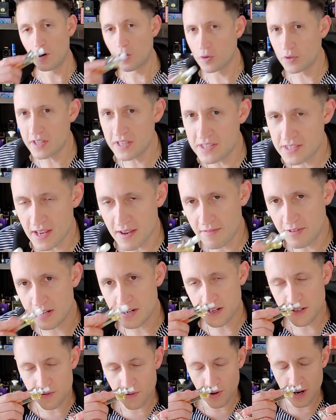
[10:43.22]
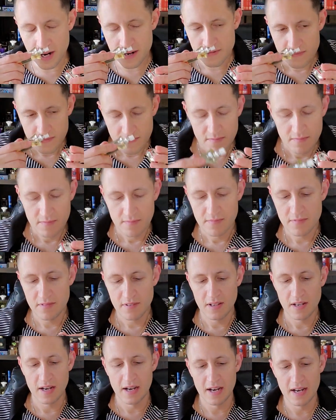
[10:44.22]
early 70s, right?
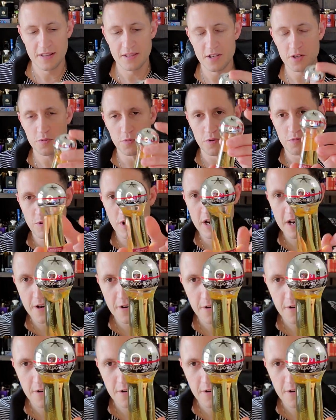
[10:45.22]
Uh, this one right